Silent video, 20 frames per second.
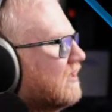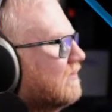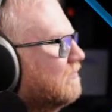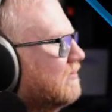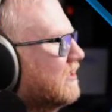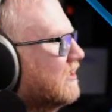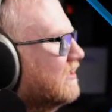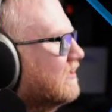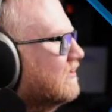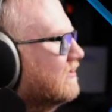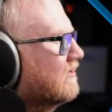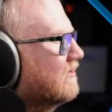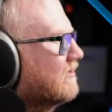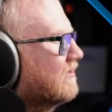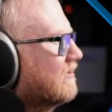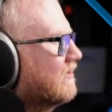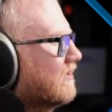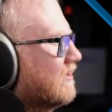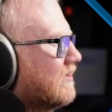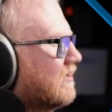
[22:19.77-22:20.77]
up
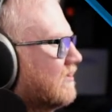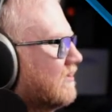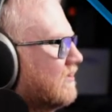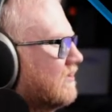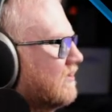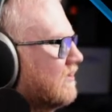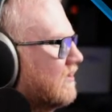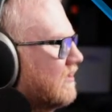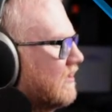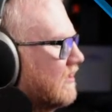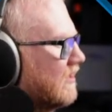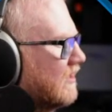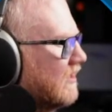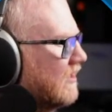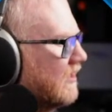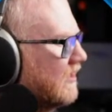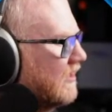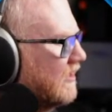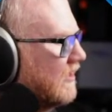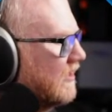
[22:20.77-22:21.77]
here,
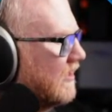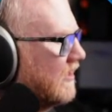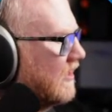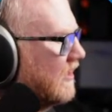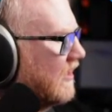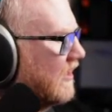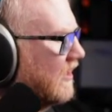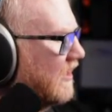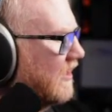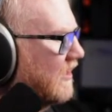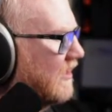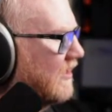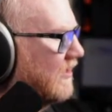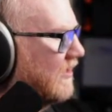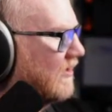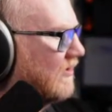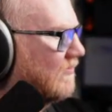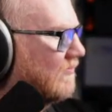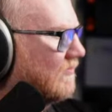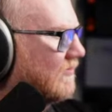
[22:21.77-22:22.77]

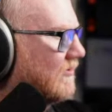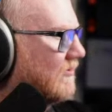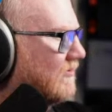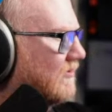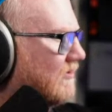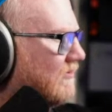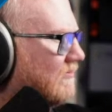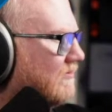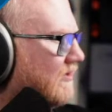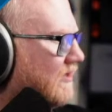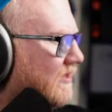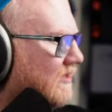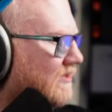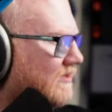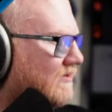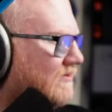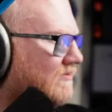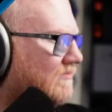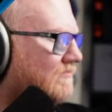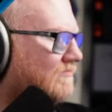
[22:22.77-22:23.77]
and we'll go on
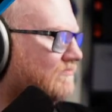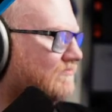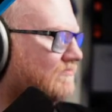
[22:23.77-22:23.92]
and